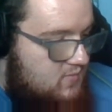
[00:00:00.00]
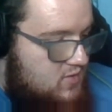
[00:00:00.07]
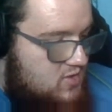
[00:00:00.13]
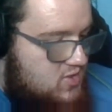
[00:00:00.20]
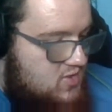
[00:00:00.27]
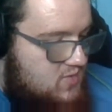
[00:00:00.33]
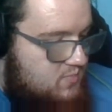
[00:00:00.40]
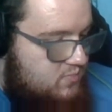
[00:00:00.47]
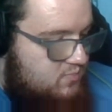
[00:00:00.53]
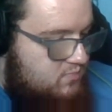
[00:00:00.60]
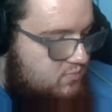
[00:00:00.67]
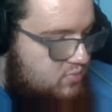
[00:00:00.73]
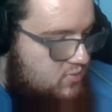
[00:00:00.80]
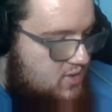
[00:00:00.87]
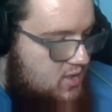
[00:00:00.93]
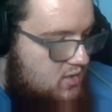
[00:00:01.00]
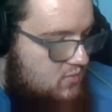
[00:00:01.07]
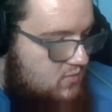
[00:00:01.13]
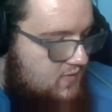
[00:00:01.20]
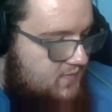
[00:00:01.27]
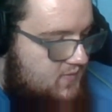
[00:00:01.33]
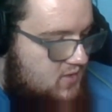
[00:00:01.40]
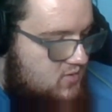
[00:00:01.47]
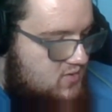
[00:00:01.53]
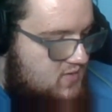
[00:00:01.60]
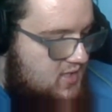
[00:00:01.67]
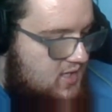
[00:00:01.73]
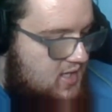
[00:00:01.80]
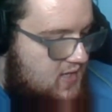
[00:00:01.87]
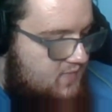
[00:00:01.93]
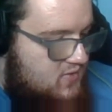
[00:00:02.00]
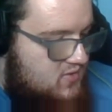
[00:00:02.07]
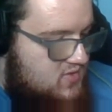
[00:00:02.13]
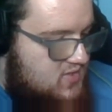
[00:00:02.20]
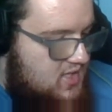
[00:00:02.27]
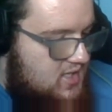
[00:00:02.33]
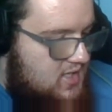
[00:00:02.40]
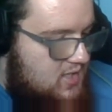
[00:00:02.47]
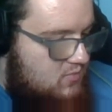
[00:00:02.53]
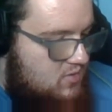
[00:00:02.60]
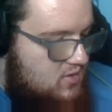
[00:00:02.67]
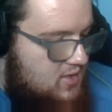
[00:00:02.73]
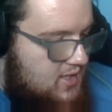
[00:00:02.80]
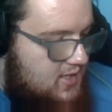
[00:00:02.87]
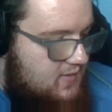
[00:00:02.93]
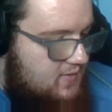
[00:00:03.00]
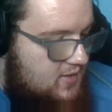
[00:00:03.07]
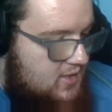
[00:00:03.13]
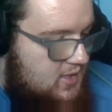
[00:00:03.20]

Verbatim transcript: Virtus Pro refused the offer, saying it would not